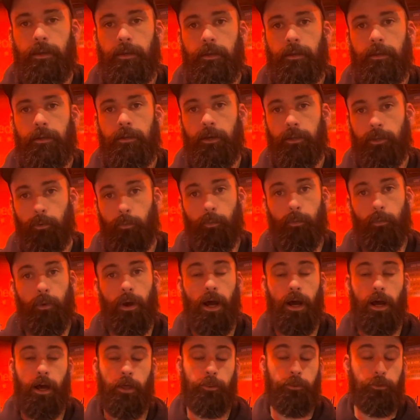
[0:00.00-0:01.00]
Now on
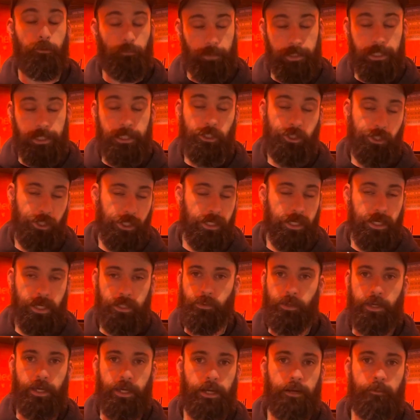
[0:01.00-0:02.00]
the 3G, as
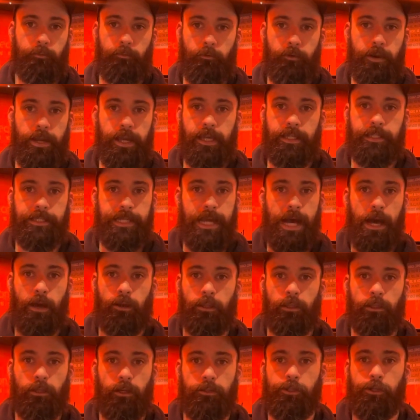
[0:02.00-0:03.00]
we kind of break it down
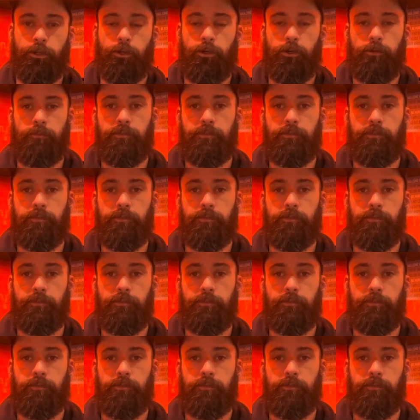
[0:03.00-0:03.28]
a larger group